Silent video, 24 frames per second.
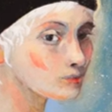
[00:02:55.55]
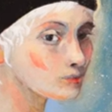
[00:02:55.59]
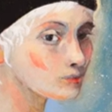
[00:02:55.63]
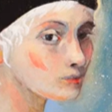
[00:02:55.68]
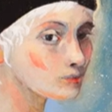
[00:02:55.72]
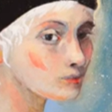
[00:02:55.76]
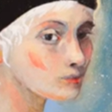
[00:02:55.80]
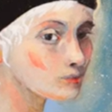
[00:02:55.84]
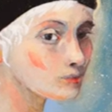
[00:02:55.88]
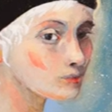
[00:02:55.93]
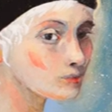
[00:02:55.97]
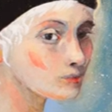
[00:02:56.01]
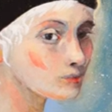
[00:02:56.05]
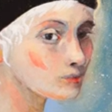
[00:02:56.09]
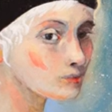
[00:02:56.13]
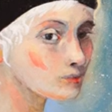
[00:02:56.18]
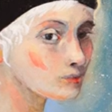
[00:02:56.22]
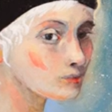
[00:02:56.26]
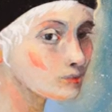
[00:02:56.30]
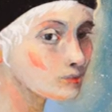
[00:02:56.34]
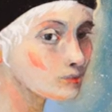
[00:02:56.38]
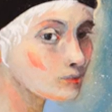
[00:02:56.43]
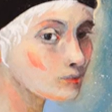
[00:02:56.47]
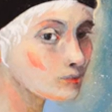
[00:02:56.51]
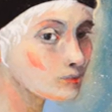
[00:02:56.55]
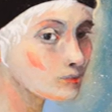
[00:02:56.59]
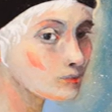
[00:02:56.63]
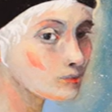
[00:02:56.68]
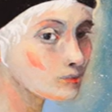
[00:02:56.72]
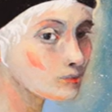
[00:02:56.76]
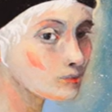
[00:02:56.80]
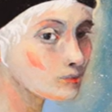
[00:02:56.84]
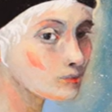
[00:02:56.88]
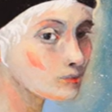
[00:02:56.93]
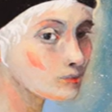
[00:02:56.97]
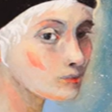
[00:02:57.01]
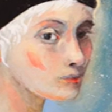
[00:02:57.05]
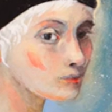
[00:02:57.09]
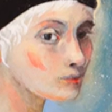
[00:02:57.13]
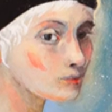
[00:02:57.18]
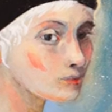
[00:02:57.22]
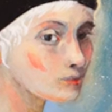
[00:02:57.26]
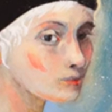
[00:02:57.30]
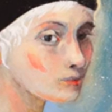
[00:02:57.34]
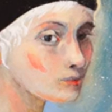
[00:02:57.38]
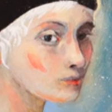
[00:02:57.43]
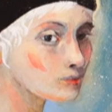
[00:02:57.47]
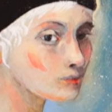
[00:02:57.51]

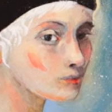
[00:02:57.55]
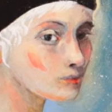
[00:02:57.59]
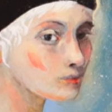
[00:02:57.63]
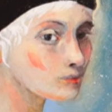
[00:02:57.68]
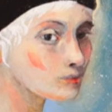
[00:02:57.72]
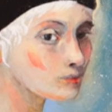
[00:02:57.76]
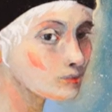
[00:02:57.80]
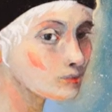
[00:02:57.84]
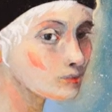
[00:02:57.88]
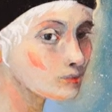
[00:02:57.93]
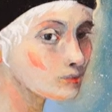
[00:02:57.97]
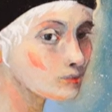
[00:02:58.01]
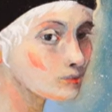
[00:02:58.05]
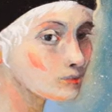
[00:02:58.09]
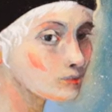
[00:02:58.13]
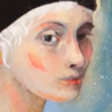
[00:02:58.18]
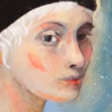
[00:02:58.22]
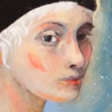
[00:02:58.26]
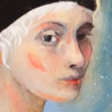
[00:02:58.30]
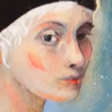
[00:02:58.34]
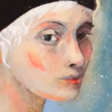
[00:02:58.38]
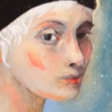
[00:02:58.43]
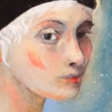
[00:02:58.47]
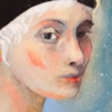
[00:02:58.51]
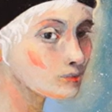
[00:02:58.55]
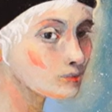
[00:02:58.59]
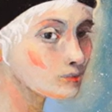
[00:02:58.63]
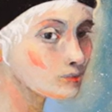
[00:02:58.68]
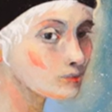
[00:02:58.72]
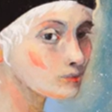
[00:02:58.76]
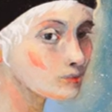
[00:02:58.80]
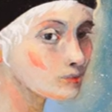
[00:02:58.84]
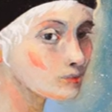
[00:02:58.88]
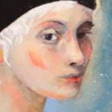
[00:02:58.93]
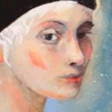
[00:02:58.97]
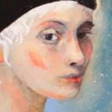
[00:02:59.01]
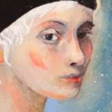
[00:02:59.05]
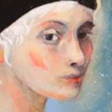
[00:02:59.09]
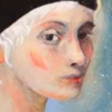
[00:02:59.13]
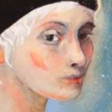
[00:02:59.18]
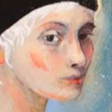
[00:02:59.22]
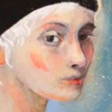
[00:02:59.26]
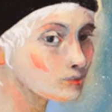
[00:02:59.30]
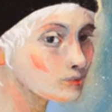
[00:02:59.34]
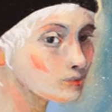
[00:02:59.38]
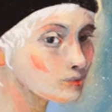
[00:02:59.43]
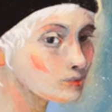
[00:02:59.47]
Nobody speaks.